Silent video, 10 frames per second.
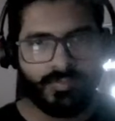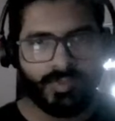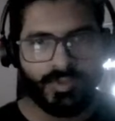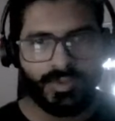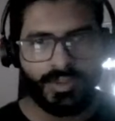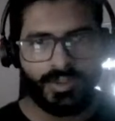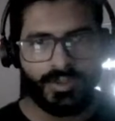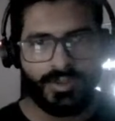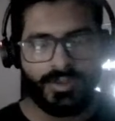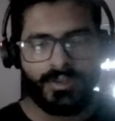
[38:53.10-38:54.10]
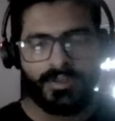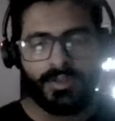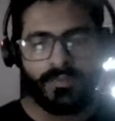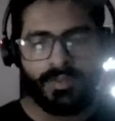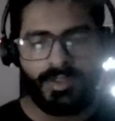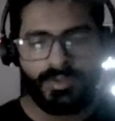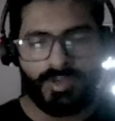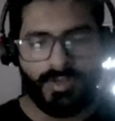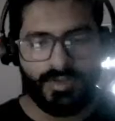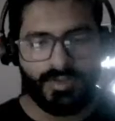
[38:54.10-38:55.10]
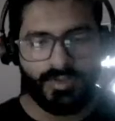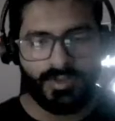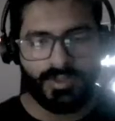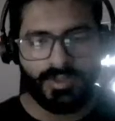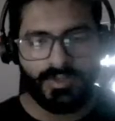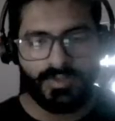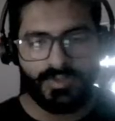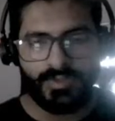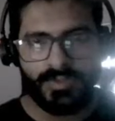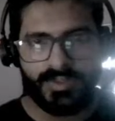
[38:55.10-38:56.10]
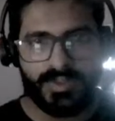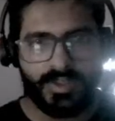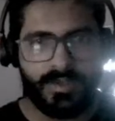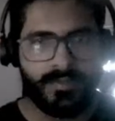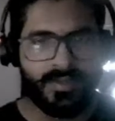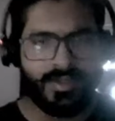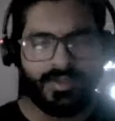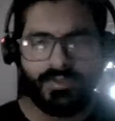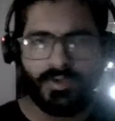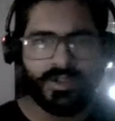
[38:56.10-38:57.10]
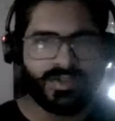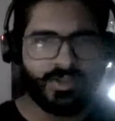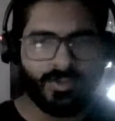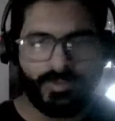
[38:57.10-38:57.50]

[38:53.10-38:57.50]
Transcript: Okay. Now we need to traverse over the list. So we'll say we can use for each loop